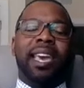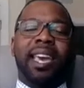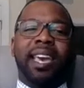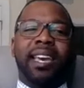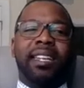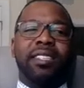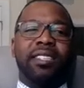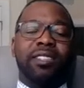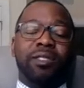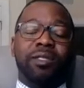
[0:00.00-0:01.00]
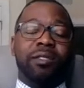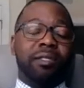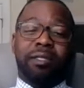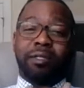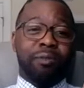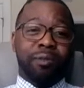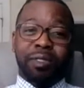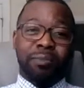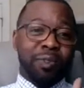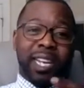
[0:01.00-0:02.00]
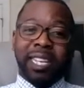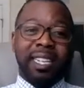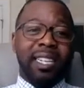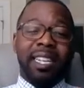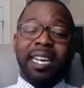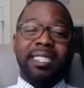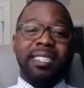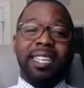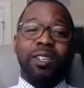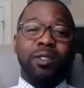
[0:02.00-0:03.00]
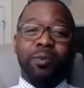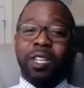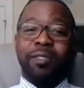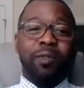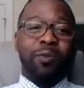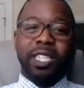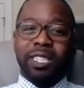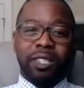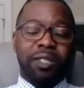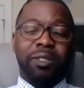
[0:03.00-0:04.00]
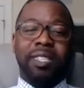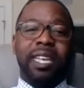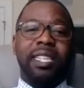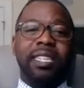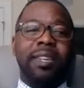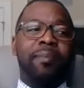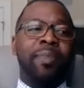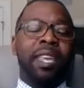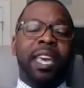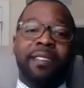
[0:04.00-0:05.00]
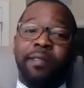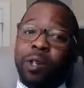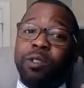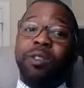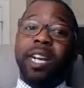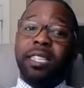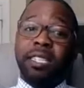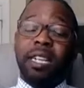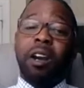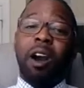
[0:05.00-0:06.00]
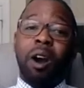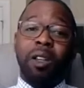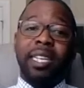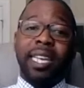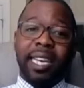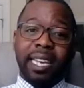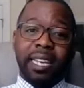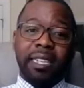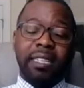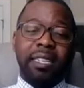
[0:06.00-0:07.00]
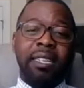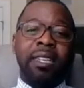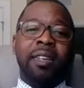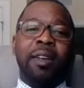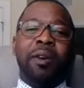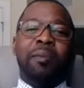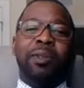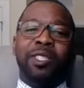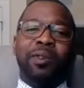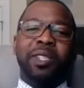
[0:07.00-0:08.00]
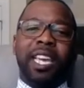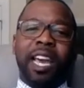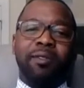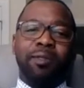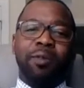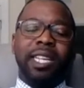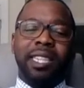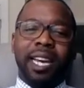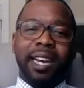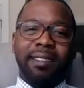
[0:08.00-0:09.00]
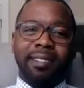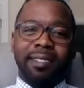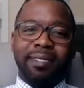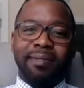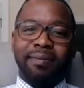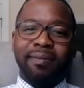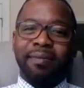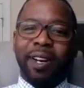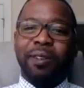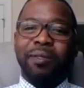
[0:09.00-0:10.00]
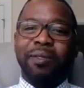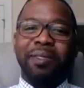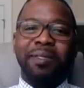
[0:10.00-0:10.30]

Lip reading: and you're bringing in a lot of sales, whatever widgets you're selling, and folks are actually calling in, but you only have a one-line phone,